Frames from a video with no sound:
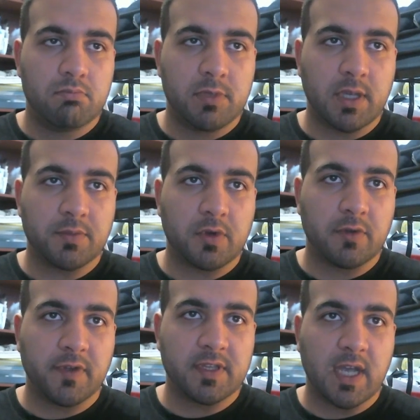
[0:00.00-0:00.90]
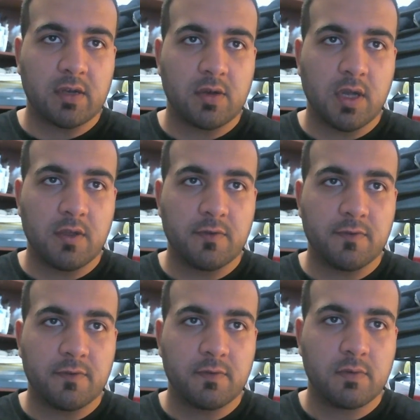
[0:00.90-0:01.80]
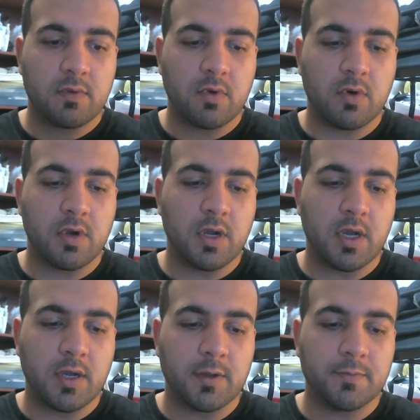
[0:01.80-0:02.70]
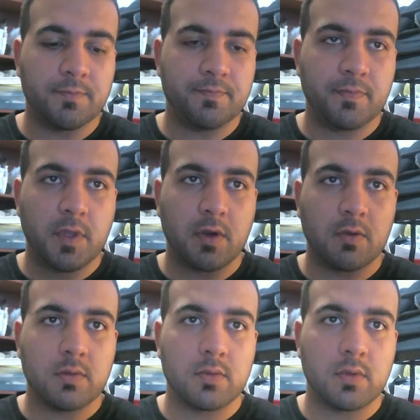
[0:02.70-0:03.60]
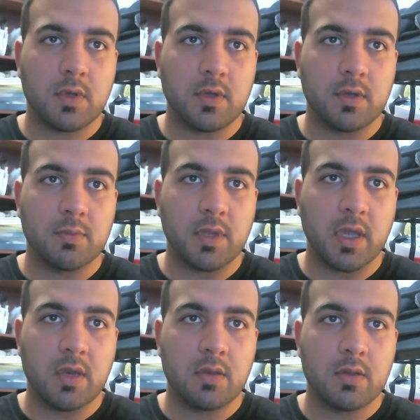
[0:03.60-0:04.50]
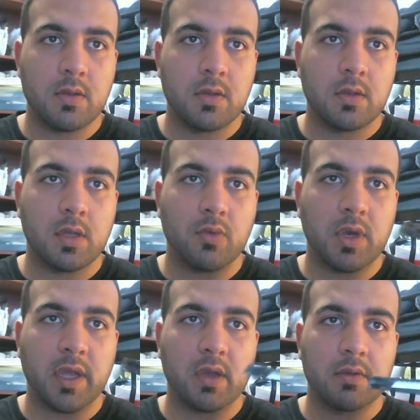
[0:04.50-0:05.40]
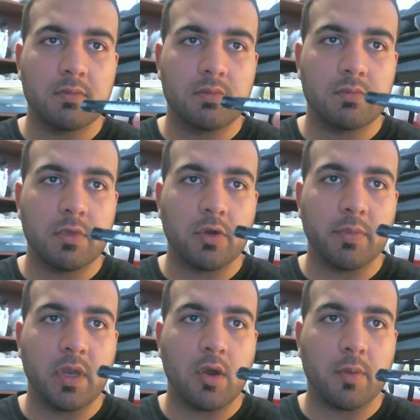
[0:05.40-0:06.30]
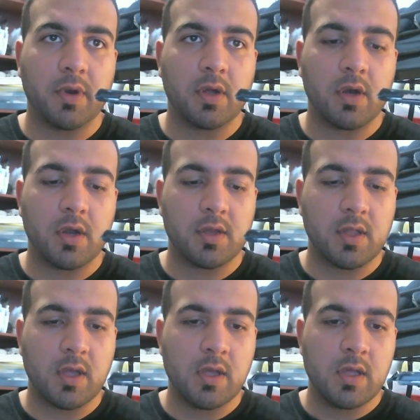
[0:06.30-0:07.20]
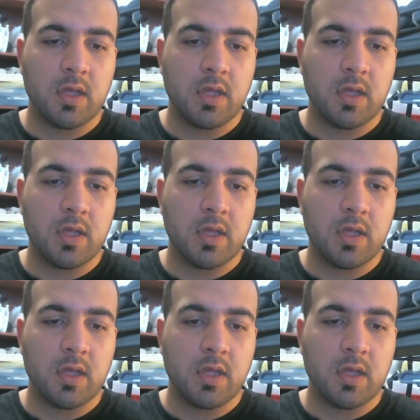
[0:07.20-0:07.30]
Some sort of X-Acto knife, or a blade, the one like a little mini carpet cutter kind of thing.